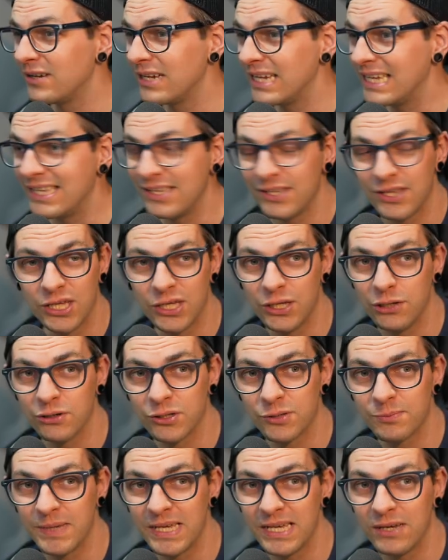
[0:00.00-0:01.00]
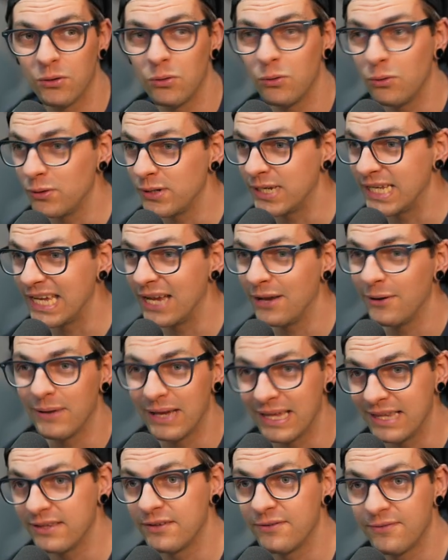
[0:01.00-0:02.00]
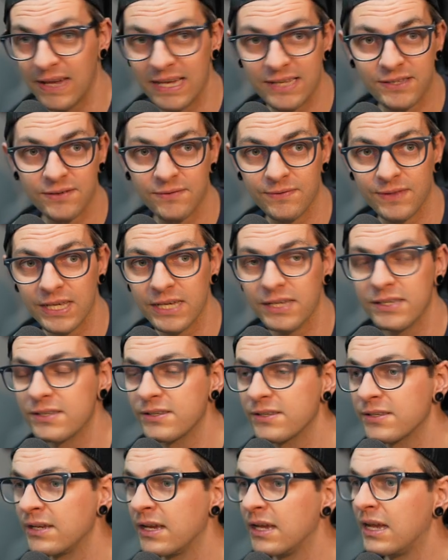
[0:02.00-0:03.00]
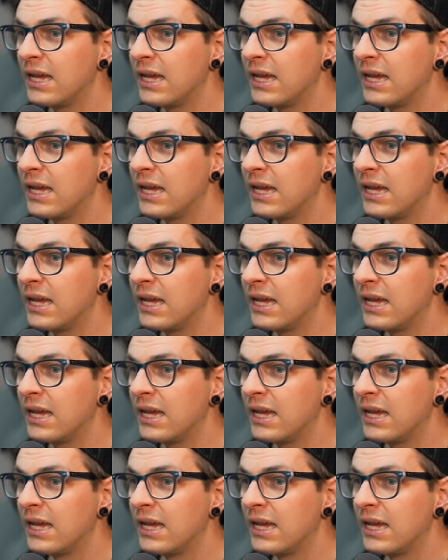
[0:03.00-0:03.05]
into the USB audio interface of this.